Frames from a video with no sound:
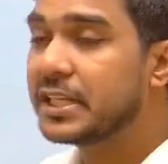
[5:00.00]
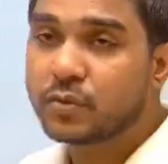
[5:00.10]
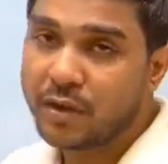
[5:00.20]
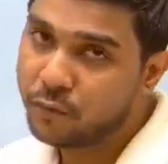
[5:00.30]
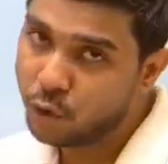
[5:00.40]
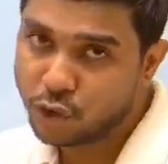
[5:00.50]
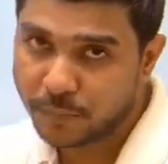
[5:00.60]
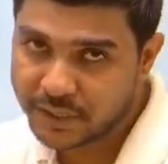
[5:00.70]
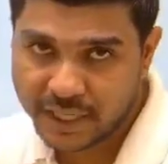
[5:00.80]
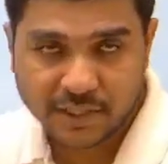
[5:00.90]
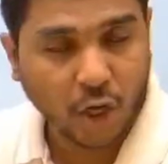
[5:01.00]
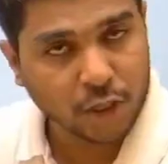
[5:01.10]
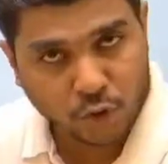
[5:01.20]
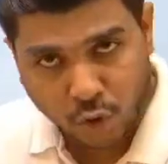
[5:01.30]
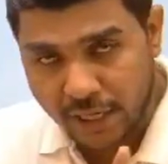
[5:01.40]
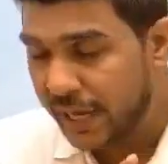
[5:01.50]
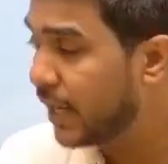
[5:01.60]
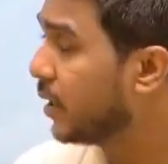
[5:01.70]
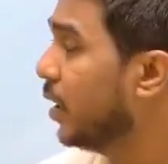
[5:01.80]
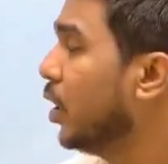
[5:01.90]
is why fourth option is also correct.
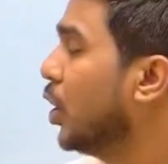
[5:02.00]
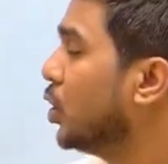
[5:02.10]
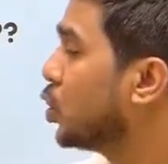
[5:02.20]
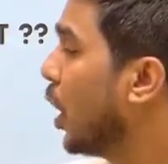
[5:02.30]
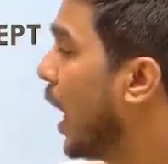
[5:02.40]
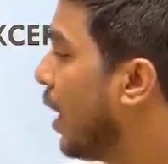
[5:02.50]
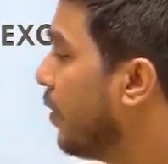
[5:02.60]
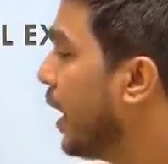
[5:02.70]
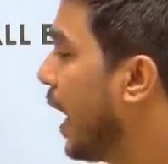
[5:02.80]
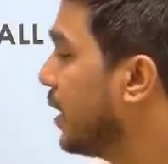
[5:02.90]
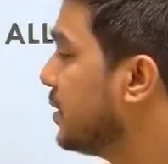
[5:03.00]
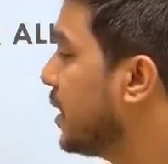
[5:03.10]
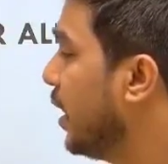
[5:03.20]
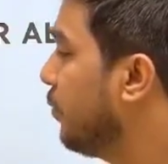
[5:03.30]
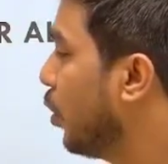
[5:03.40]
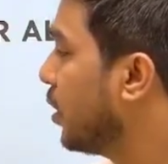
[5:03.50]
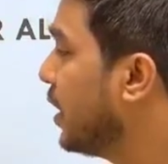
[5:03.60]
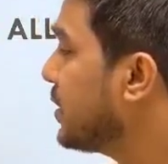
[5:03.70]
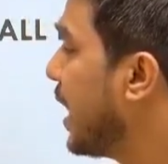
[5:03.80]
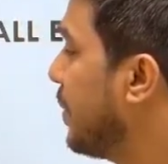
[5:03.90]
So our answer for
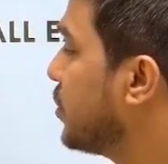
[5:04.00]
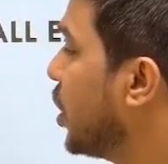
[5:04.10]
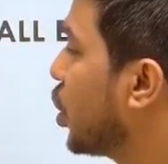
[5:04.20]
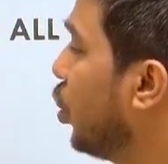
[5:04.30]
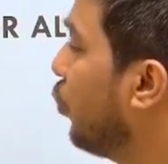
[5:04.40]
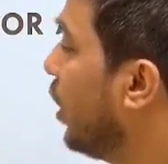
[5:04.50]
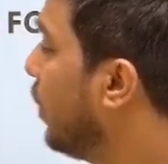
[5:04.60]
this MCQ will